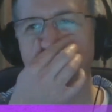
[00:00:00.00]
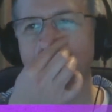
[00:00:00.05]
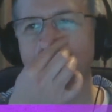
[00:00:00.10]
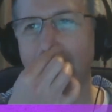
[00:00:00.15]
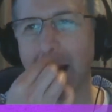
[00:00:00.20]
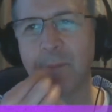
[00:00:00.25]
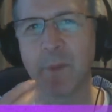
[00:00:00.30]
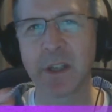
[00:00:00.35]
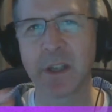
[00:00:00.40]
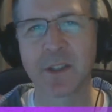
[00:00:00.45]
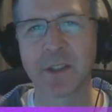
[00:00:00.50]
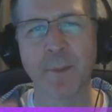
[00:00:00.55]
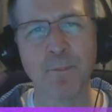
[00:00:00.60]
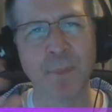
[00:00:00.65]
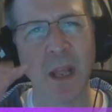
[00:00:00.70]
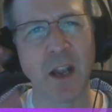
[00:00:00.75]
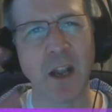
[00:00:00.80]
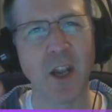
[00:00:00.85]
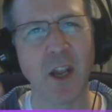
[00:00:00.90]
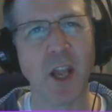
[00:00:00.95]
but I'm just
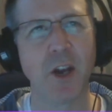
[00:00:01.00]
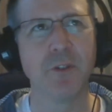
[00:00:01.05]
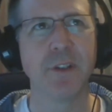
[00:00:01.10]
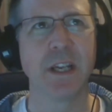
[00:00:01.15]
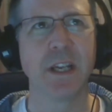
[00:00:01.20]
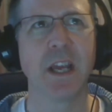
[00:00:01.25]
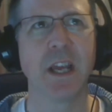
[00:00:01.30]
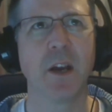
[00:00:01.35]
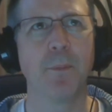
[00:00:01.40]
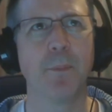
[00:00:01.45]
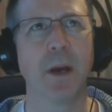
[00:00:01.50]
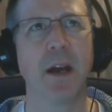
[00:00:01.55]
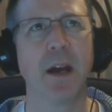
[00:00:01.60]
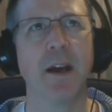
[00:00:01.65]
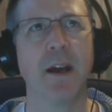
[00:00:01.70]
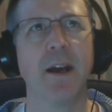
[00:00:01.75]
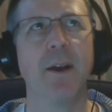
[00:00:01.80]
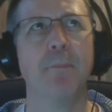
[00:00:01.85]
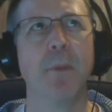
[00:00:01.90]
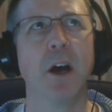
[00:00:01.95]
loading up
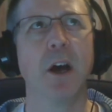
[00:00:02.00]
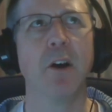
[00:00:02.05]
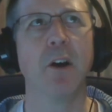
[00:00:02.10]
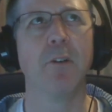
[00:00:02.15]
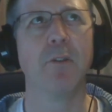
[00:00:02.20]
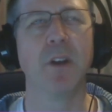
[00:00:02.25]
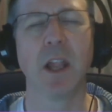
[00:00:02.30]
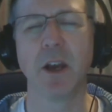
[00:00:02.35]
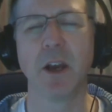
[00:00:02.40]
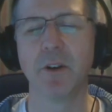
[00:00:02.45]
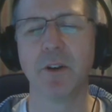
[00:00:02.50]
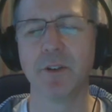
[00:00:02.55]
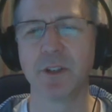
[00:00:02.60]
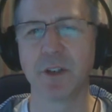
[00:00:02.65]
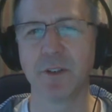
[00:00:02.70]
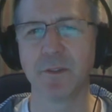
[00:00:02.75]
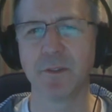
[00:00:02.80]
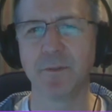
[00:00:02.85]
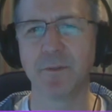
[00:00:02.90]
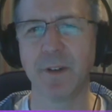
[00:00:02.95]
a whole load
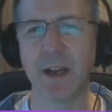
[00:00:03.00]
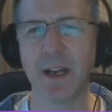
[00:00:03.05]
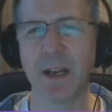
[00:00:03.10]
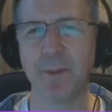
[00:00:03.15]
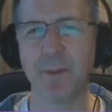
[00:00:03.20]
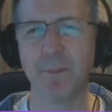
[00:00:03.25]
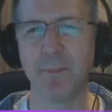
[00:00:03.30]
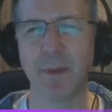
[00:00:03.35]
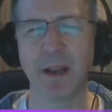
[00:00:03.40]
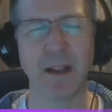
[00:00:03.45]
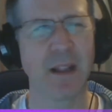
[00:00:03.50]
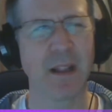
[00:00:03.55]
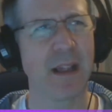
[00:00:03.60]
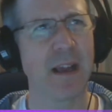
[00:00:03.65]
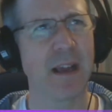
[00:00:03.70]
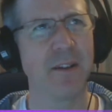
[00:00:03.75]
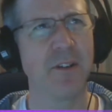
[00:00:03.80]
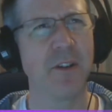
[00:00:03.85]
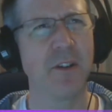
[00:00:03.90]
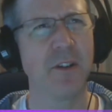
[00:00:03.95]
of I'm
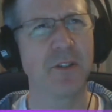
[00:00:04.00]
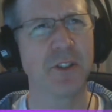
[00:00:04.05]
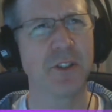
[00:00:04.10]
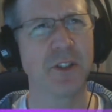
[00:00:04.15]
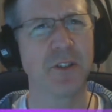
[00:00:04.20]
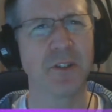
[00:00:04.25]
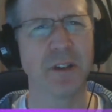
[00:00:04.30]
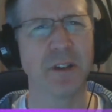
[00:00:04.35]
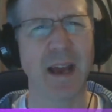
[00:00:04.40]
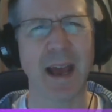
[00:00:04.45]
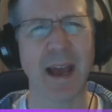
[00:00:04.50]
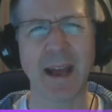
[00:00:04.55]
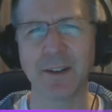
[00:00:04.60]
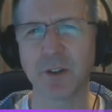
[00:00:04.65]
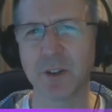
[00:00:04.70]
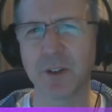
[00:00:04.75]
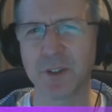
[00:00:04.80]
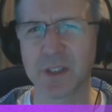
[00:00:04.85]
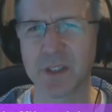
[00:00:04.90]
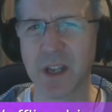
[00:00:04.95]
not sure,
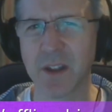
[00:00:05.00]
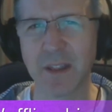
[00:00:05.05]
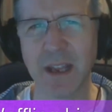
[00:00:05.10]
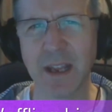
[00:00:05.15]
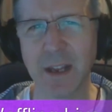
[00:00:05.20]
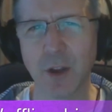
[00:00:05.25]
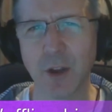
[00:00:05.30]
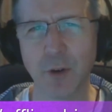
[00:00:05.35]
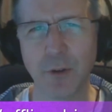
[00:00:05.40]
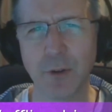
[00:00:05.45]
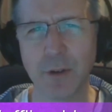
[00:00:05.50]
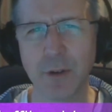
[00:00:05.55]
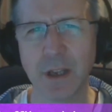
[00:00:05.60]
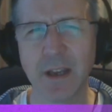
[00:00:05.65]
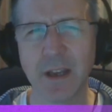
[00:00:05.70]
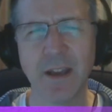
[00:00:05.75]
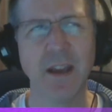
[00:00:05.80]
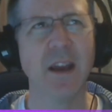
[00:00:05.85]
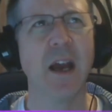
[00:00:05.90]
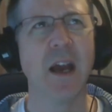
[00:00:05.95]
add-ons are they called,
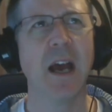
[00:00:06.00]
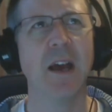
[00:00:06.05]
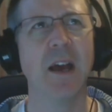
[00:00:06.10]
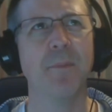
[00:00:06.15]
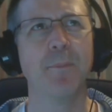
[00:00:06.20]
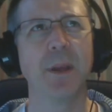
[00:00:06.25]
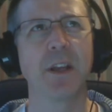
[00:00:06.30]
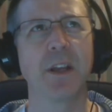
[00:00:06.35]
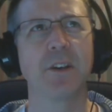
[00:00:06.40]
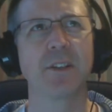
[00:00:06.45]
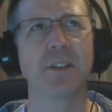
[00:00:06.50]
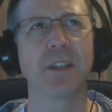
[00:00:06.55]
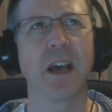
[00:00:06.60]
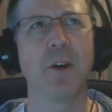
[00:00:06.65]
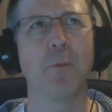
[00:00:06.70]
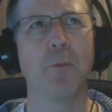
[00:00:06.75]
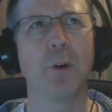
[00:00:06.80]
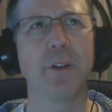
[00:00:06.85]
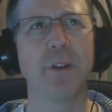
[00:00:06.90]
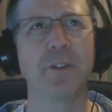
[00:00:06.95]
because
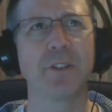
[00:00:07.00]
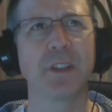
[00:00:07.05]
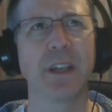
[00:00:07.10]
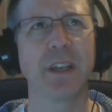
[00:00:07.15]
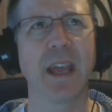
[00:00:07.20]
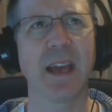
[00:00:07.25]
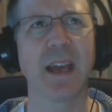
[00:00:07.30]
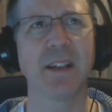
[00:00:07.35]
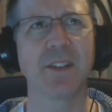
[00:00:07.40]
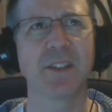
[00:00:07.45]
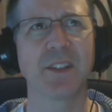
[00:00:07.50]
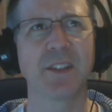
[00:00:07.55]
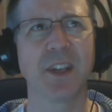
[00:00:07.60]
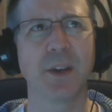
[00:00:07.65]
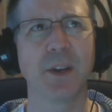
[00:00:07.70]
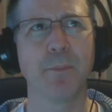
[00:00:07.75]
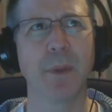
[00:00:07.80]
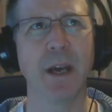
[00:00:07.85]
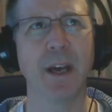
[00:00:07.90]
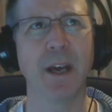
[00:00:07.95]
I want to get
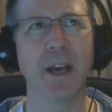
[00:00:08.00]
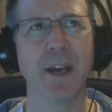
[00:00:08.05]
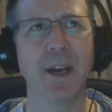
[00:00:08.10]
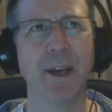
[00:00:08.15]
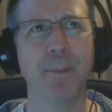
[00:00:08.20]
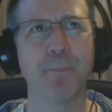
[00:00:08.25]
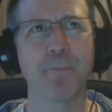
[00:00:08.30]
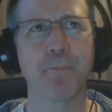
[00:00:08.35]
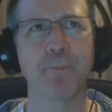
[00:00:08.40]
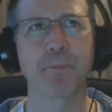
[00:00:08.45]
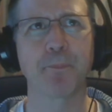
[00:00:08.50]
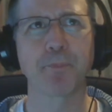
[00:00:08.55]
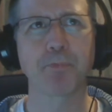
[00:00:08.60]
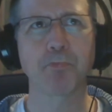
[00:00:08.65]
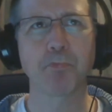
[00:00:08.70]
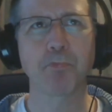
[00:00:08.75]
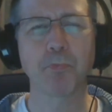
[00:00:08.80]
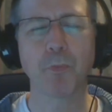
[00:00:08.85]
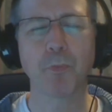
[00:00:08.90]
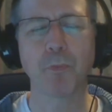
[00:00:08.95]
some
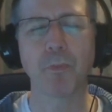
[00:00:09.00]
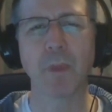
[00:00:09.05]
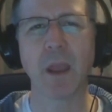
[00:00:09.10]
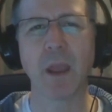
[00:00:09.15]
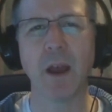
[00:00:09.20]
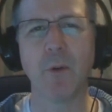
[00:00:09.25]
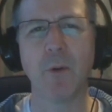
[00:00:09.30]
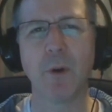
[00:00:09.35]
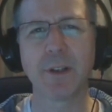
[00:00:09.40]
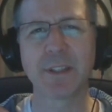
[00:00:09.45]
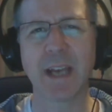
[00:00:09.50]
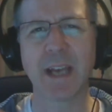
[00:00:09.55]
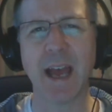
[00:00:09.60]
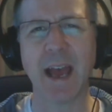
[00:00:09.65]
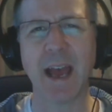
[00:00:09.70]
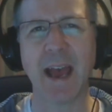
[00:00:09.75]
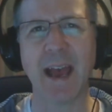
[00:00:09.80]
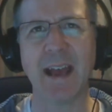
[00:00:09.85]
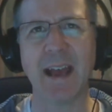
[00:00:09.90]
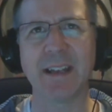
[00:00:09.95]
I want to
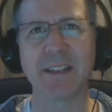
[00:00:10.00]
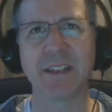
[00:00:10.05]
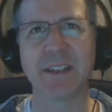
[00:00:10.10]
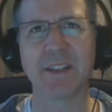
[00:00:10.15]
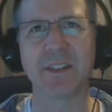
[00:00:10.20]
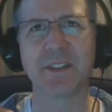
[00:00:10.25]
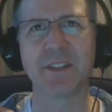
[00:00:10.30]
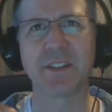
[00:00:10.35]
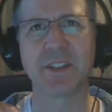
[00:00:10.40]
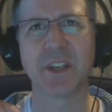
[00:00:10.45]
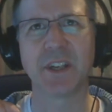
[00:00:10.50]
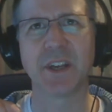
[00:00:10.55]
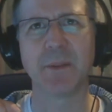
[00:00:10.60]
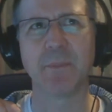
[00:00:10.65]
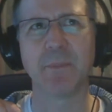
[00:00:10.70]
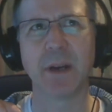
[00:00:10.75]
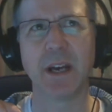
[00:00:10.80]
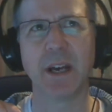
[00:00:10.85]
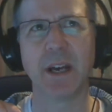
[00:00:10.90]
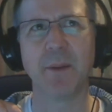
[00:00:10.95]
add
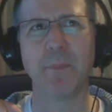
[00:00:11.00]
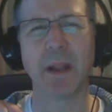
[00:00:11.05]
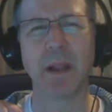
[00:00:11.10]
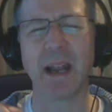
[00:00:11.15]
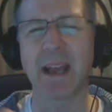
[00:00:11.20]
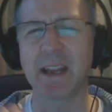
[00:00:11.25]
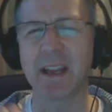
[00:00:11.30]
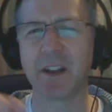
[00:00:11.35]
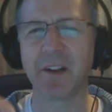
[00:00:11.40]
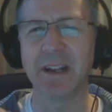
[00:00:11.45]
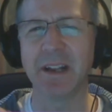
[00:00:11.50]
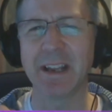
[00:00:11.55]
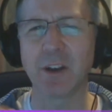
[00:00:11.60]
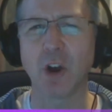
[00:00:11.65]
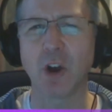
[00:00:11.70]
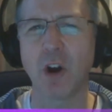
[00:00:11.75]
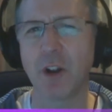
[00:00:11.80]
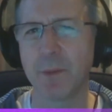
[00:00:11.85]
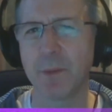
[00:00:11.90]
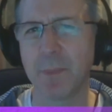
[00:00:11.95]
some like an
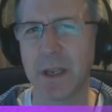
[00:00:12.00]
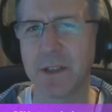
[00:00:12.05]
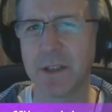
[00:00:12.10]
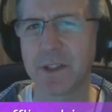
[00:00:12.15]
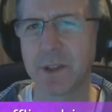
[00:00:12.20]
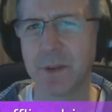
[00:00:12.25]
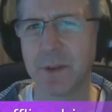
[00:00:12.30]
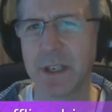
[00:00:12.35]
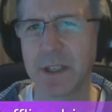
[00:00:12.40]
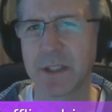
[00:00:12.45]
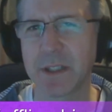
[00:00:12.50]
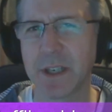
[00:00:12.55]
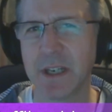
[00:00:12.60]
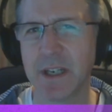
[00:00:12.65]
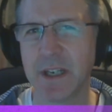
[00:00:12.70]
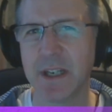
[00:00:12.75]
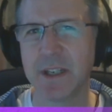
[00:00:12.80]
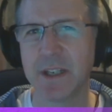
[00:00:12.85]
economy to it.